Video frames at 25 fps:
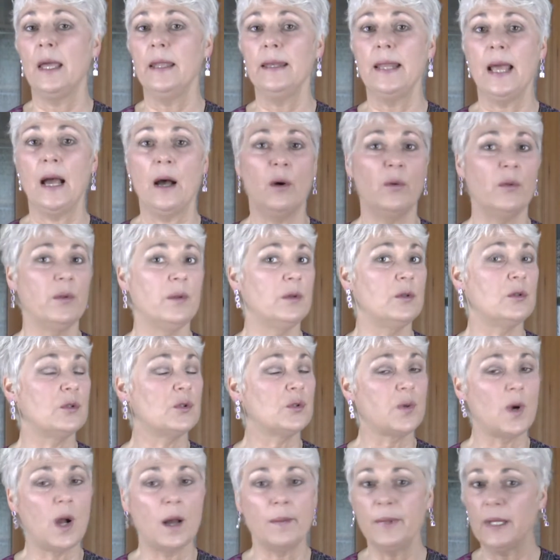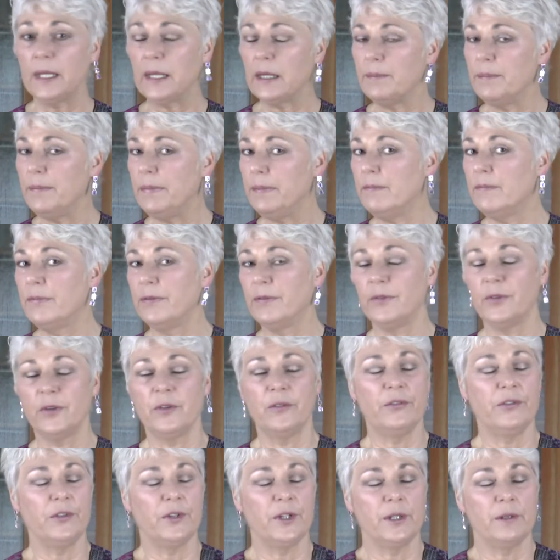Now, trauma
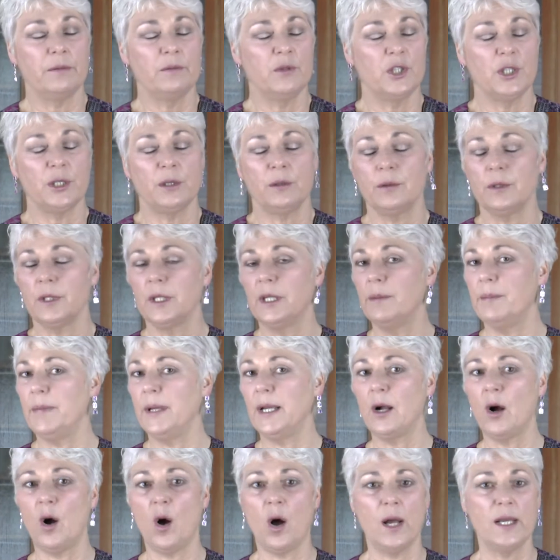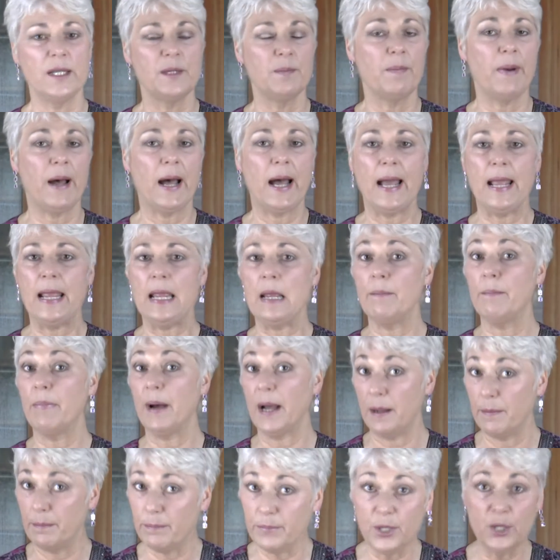for children can be caused by
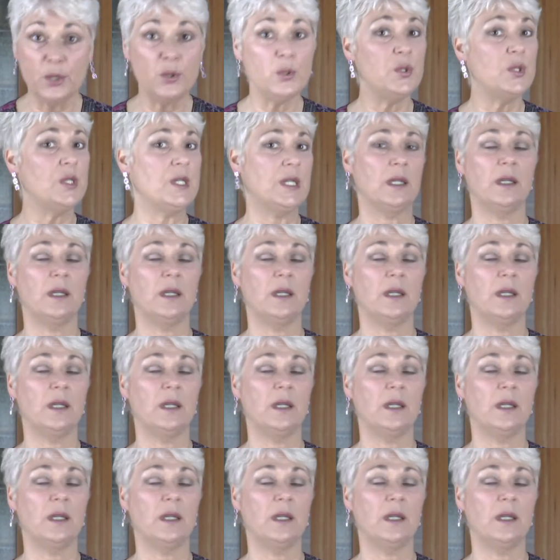abuse.